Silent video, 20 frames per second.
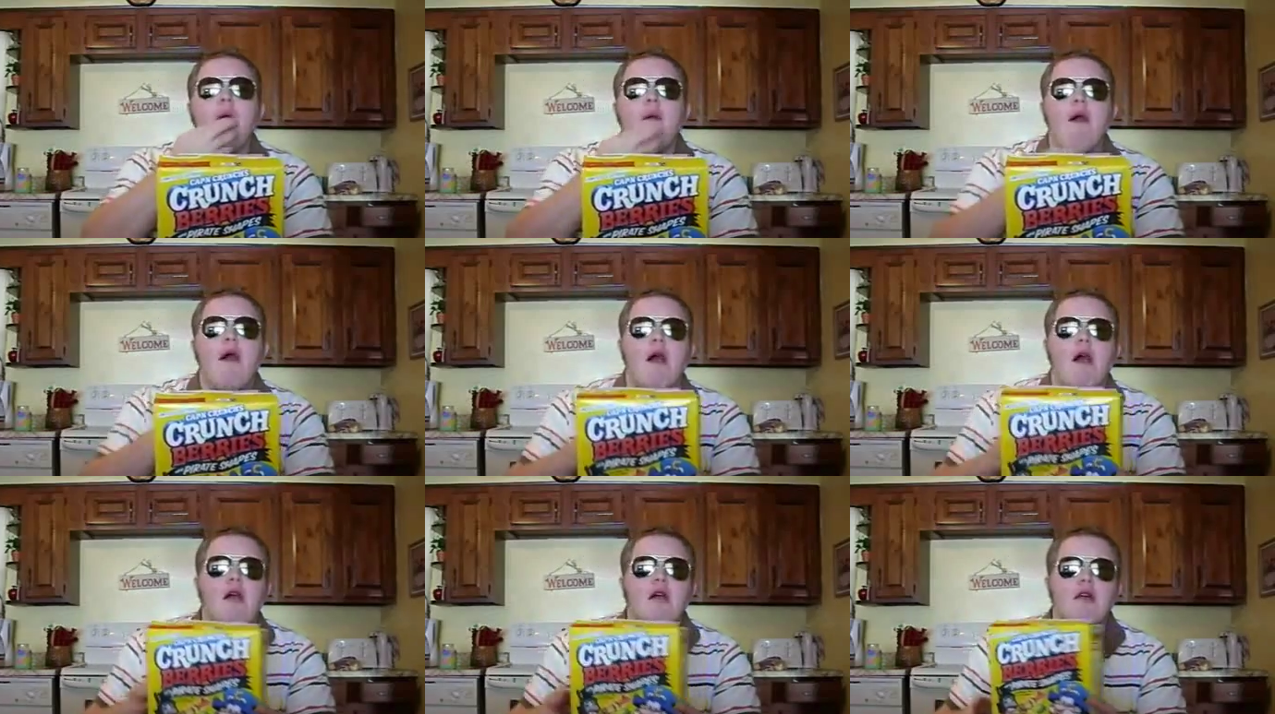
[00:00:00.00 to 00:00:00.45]

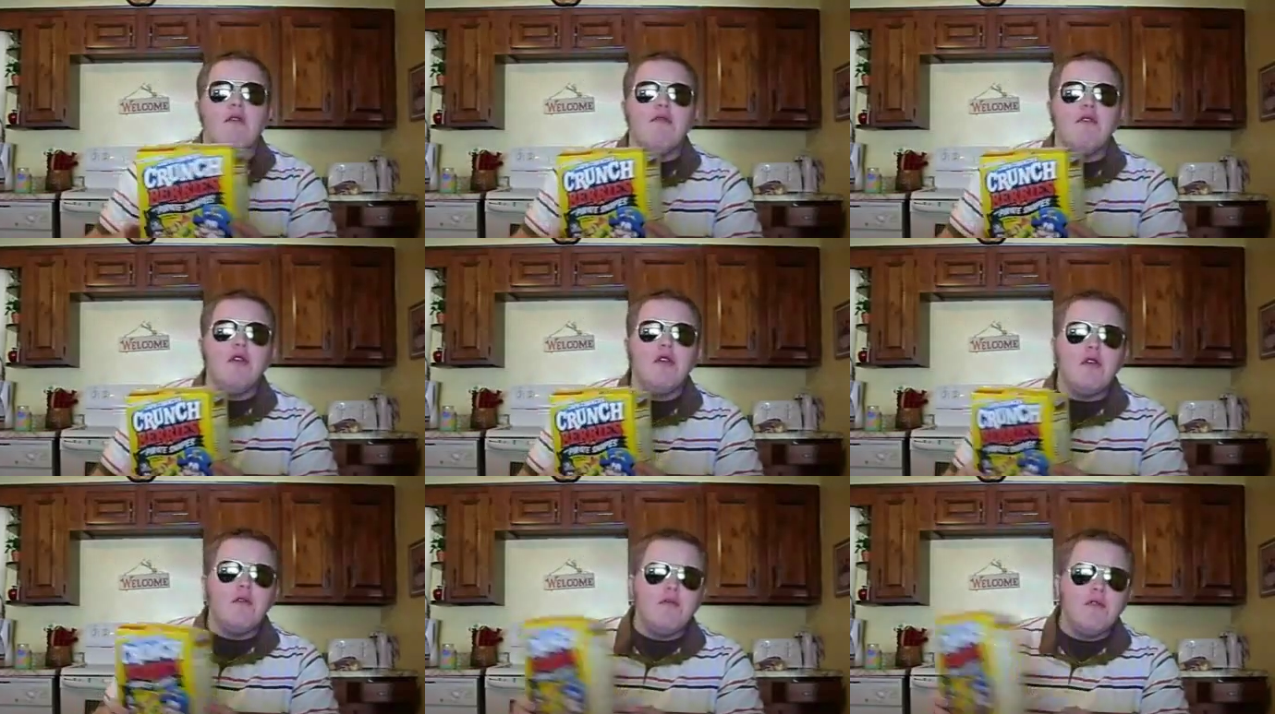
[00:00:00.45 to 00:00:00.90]
If you
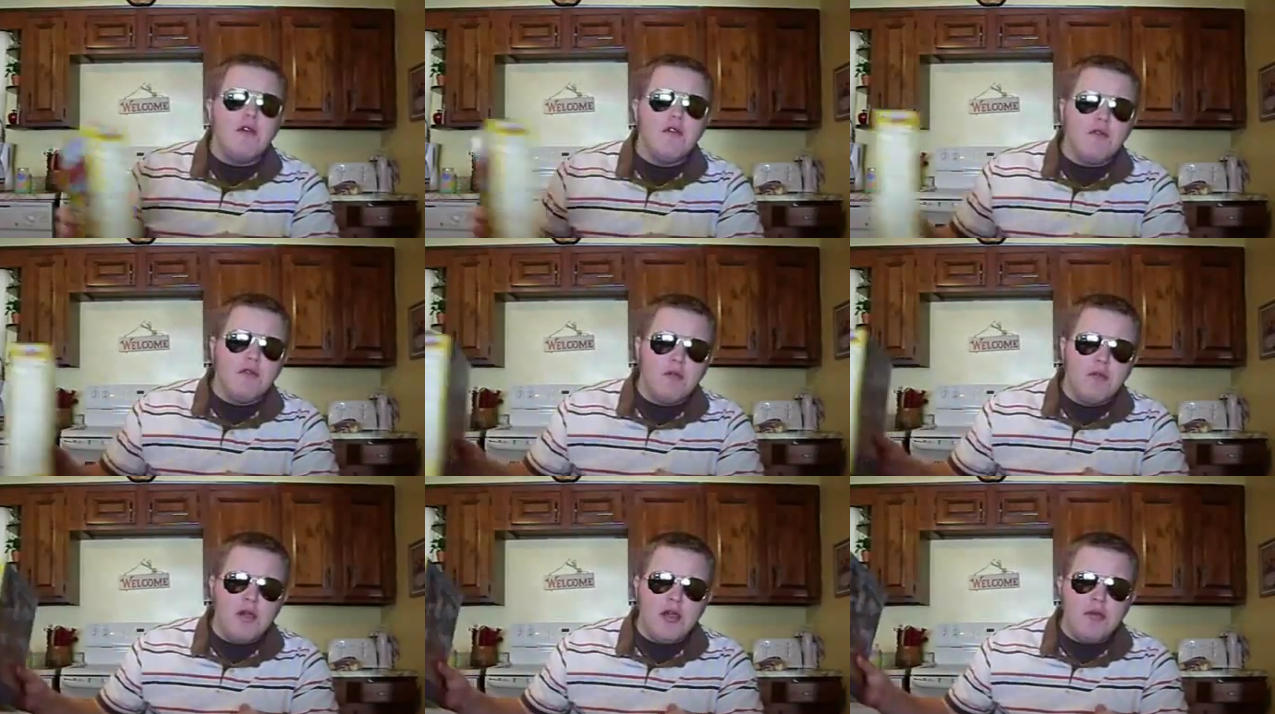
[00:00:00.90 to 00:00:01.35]
don't vote for
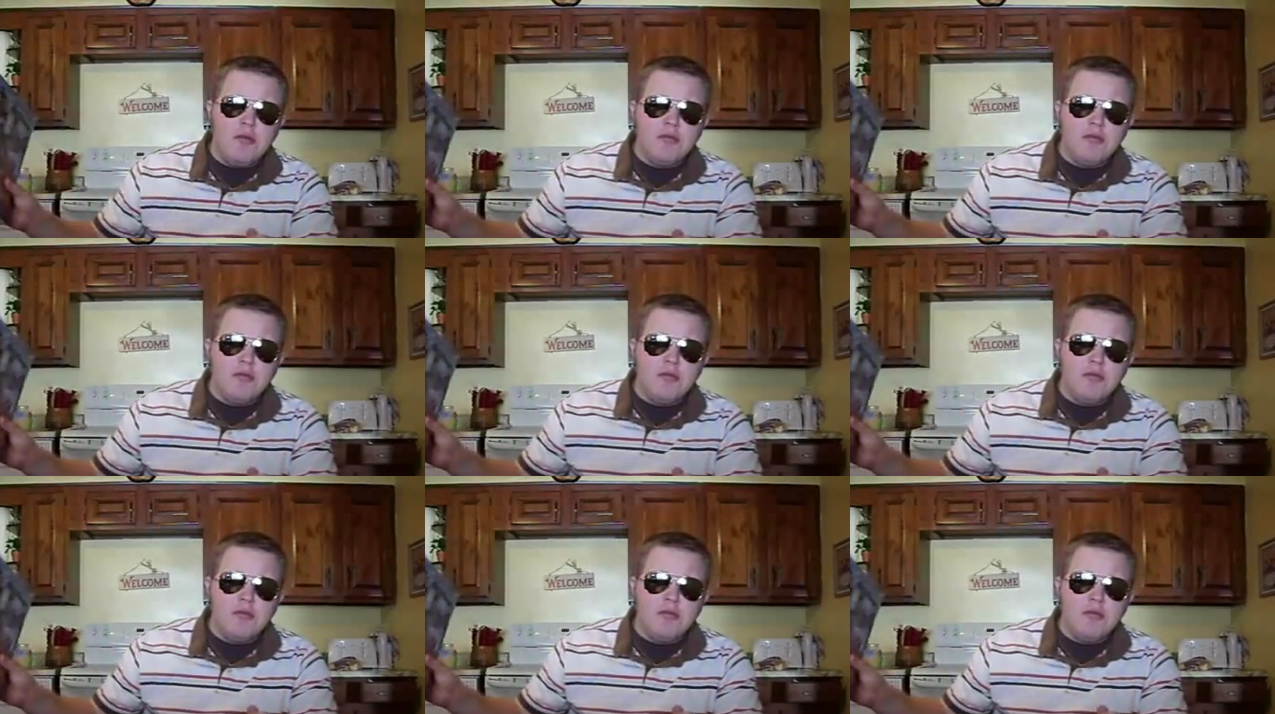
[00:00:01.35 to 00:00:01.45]
me,